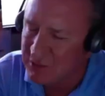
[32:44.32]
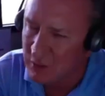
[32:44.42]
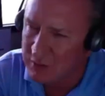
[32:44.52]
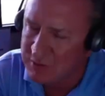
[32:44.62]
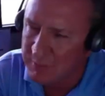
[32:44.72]
it
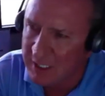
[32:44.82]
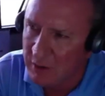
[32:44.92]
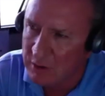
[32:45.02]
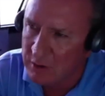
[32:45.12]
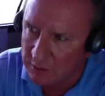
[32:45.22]
talks
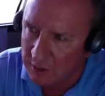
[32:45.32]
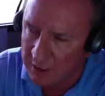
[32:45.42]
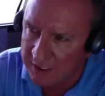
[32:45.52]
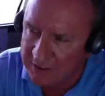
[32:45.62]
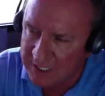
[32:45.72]
about
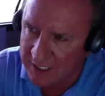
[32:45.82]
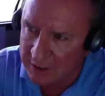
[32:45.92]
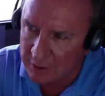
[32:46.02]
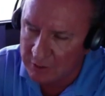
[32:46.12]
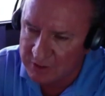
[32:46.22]
an
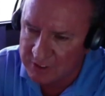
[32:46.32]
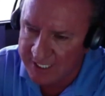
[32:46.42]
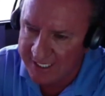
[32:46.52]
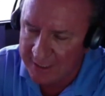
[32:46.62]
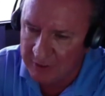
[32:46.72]
executor is
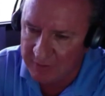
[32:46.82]
named,